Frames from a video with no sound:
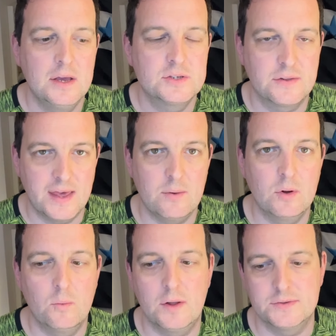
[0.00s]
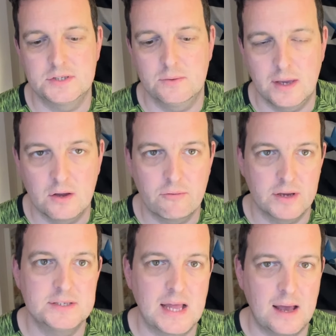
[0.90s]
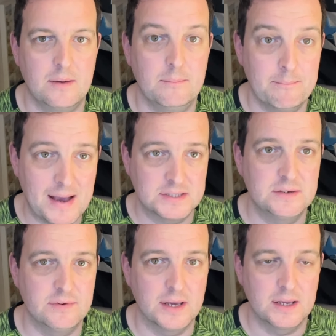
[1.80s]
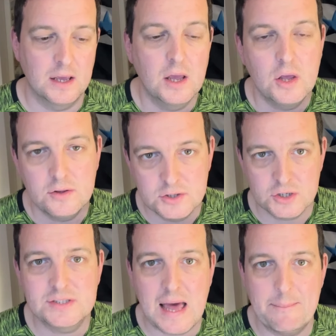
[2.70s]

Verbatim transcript: so they will want to increase that massively. Does that